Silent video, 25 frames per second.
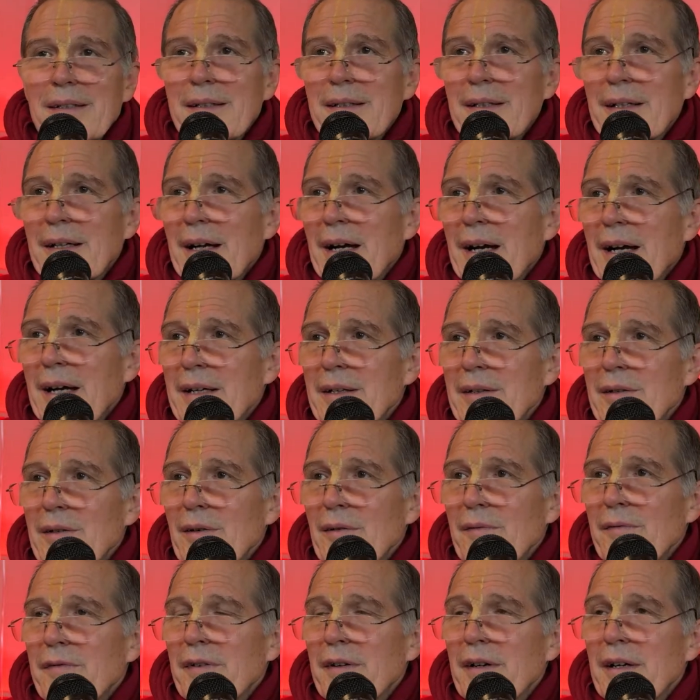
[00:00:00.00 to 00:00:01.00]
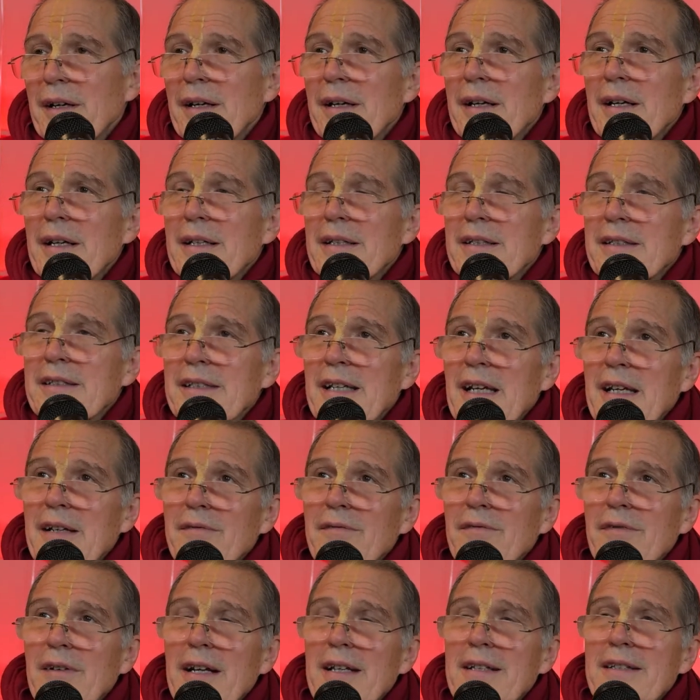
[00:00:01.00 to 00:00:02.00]
I know Saint
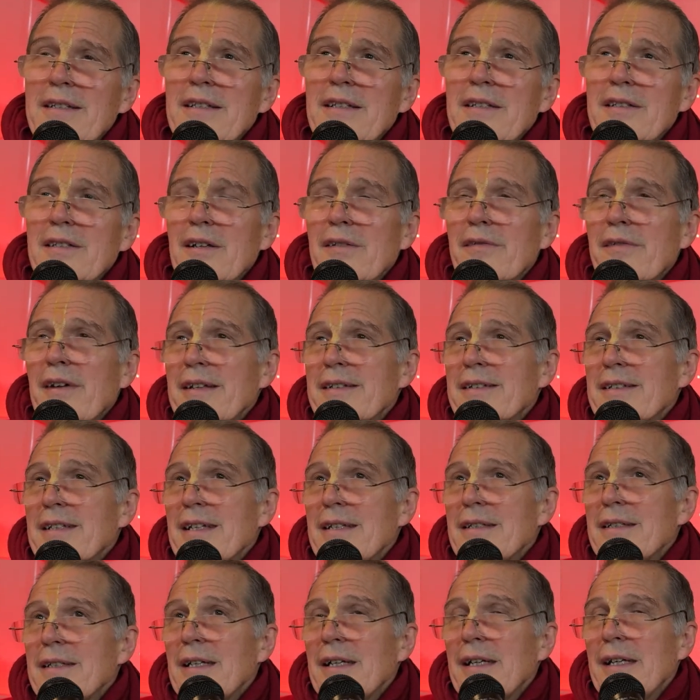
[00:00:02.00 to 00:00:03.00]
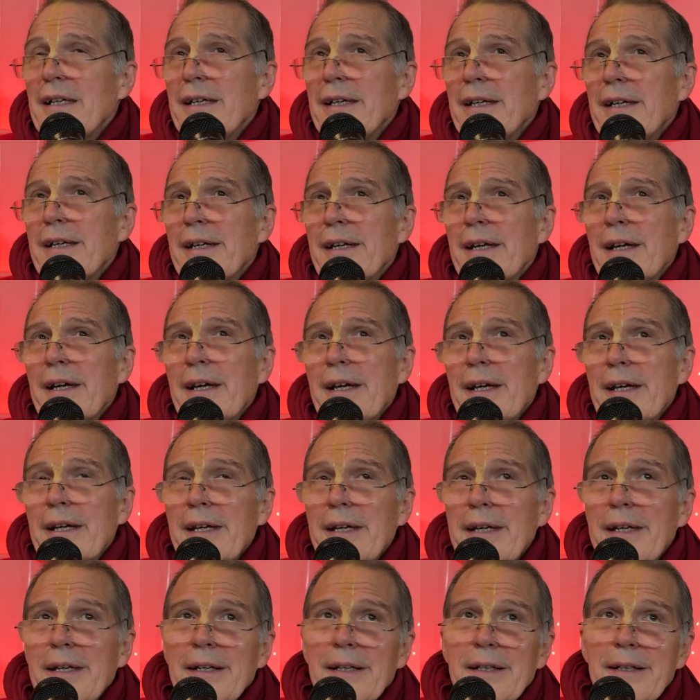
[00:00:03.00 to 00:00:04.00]
Francis of Assisi, he
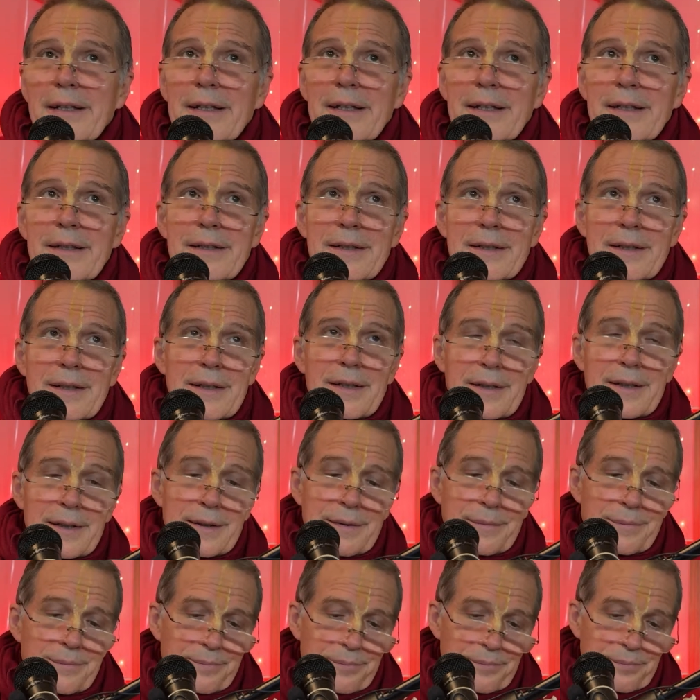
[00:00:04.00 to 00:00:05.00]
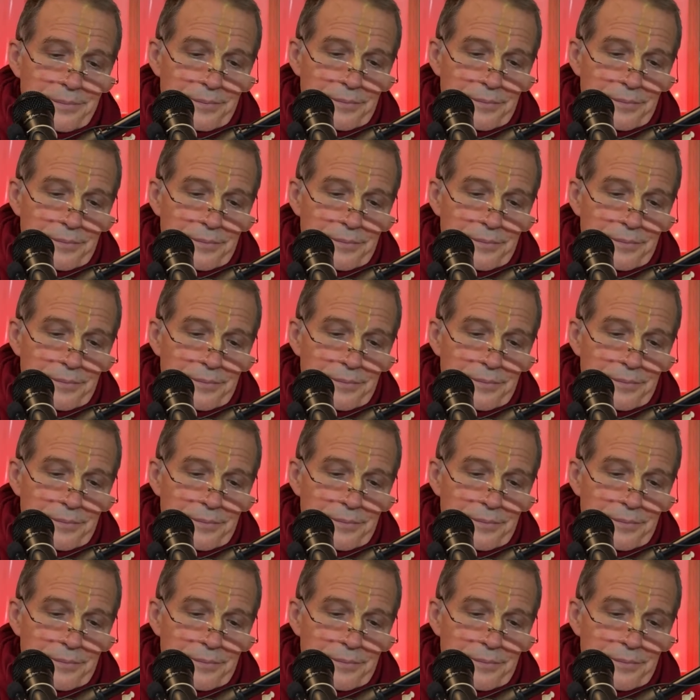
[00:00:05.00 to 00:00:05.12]
healed it. Uh,